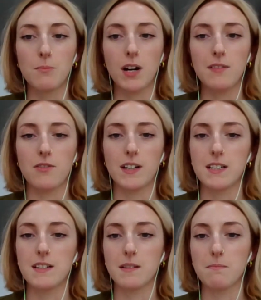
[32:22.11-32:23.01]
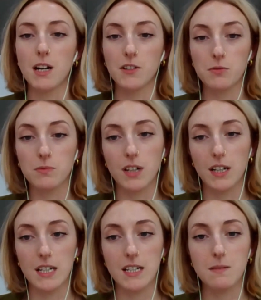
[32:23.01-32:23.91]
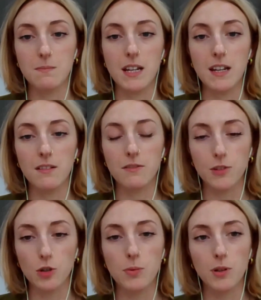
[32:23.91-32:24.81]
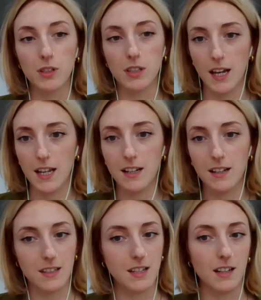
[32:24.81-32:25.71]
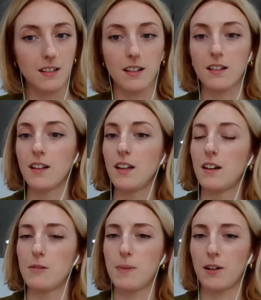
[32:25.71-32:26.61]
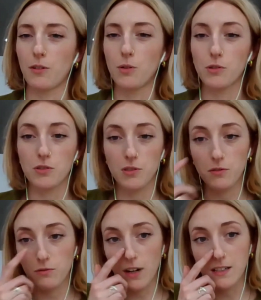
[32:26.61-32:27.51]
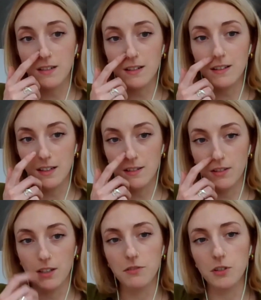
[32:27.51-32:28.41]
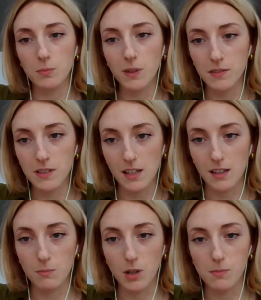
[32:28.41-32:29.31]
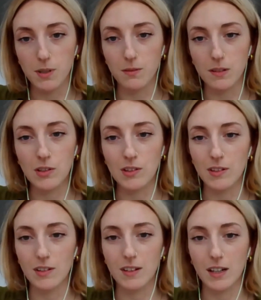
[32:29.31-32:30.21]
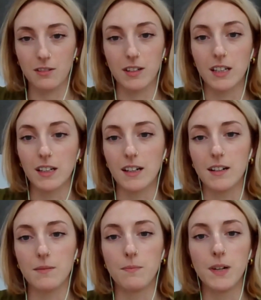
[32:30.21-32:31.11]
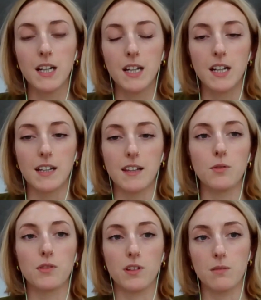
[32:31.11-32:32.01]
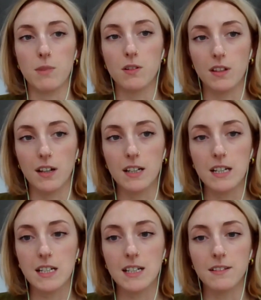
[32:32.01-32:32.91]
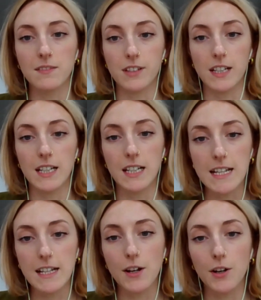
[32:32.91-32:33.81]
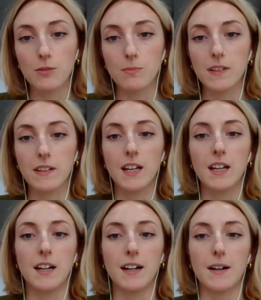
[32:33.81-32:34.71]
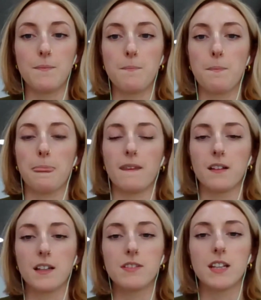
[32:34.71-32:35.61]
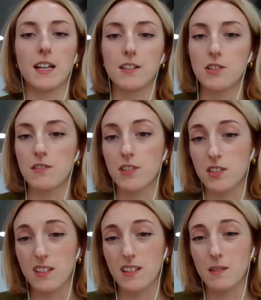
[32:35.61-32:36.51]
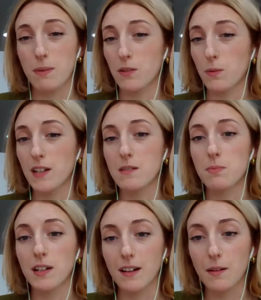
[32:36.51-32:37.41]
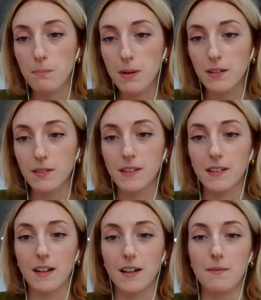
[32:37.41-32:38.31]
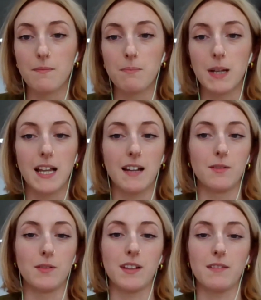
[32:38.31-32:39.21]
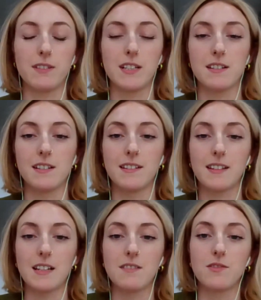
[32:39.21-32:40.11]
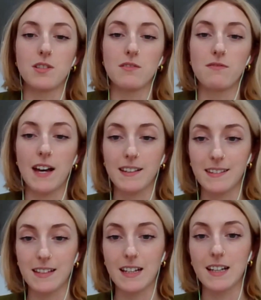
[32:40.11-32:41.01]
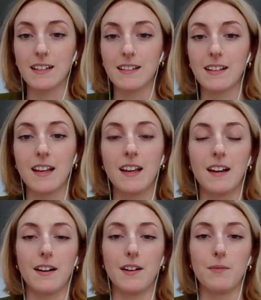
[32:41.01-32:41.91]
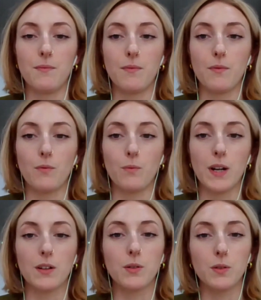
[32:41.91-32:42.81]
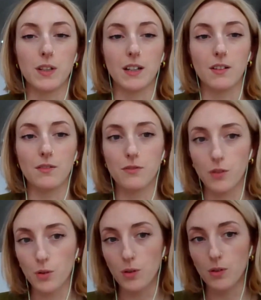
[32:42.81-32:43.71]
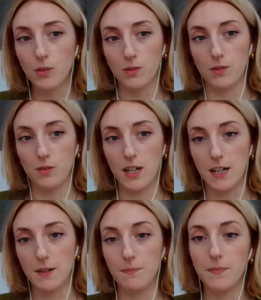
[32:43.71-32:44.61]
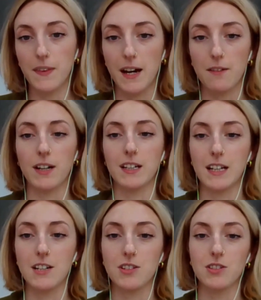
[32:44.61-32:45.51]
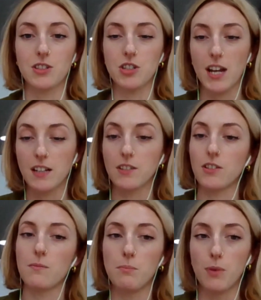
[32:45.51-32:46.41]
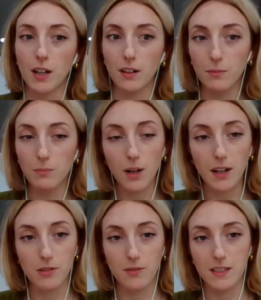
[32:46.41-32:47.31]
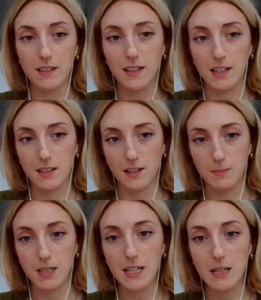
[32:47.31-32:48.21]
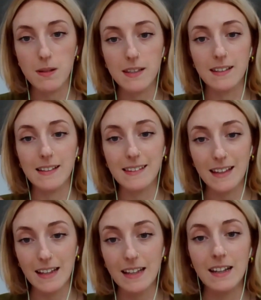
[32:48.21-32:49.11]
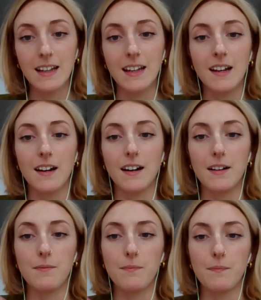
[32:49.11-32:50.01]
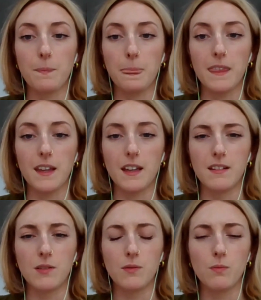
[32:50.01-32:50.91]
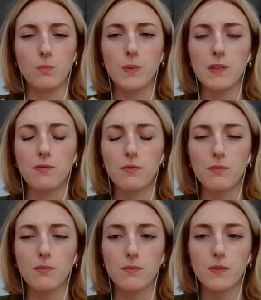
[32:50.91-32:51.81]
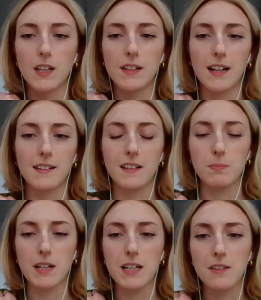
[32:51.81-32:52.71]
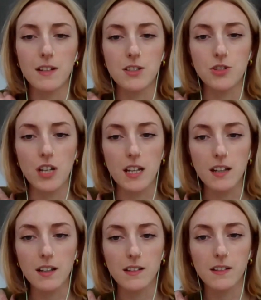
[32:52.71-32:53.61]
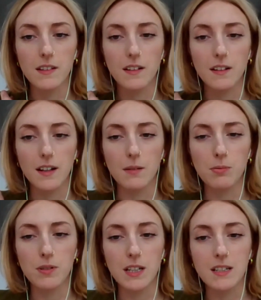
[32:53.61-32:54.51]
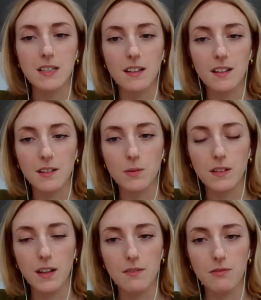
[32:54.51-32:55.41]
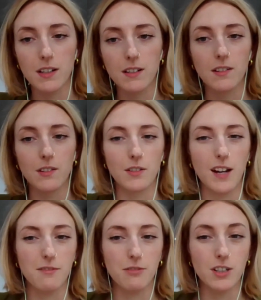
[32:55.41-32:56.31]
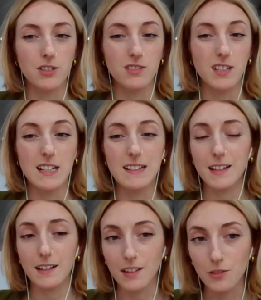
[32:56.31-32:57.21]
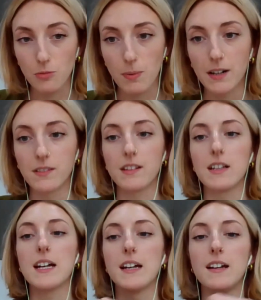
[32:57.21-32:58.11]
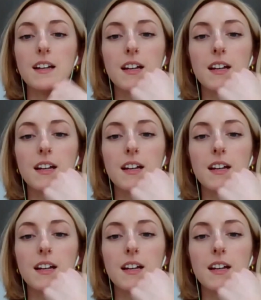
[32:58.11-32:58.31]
Private renters are much more likely to be fuel poor than any other tenure. About a quarter of renters are living in fuel poverty at the moment, which is just staggering. And they're also the most likely to live in leaky homes. And given that energy efficiency is the best way to bring down bills, but landlords have little incentive to invest in it, we're calling for that regulation to change and bring private rented sector up to EPC-C. And analysis by E3G has predicted that this would save renters on average nearly £600 a year,